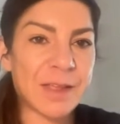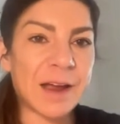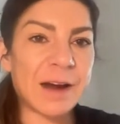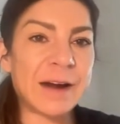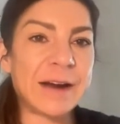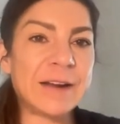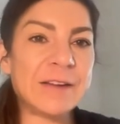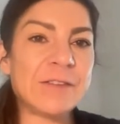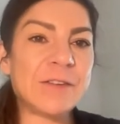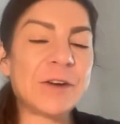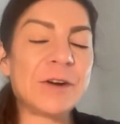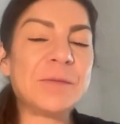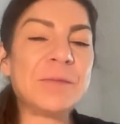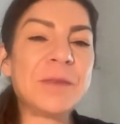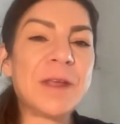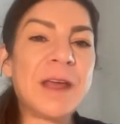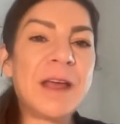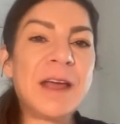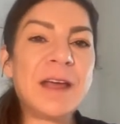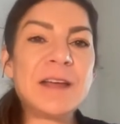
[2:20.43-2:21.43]
All right. So
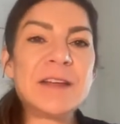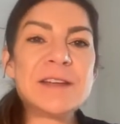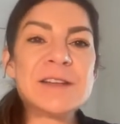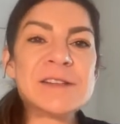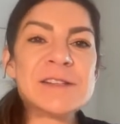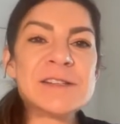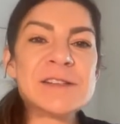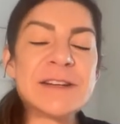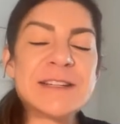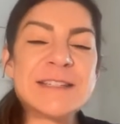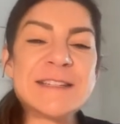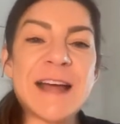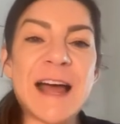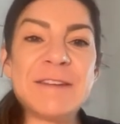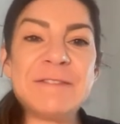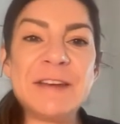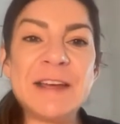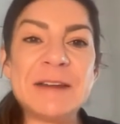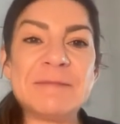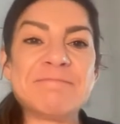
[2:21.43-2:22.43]
let's
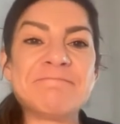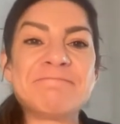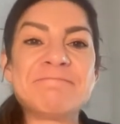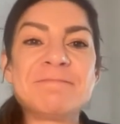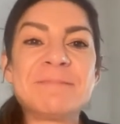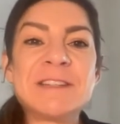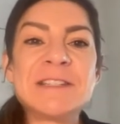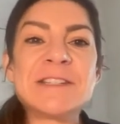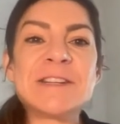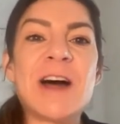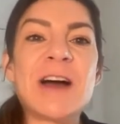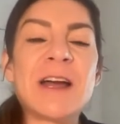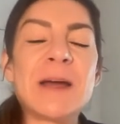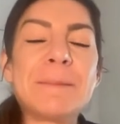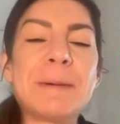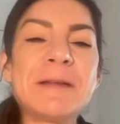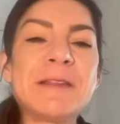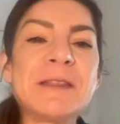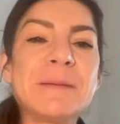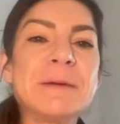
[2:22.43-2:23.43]
dive in. Let's talk
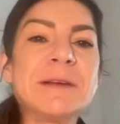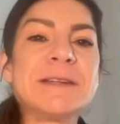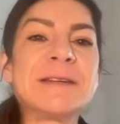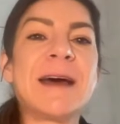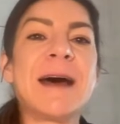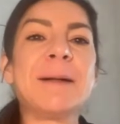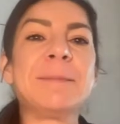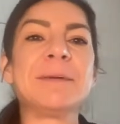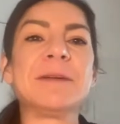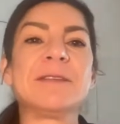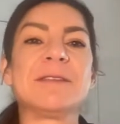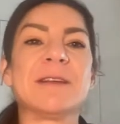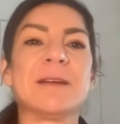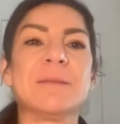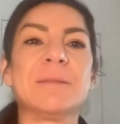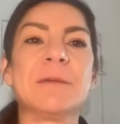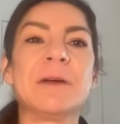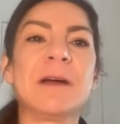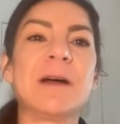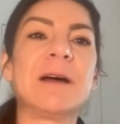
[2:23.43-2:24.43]
about the
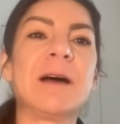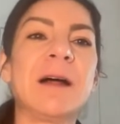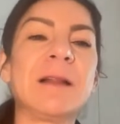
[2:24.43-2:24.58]
metabolism.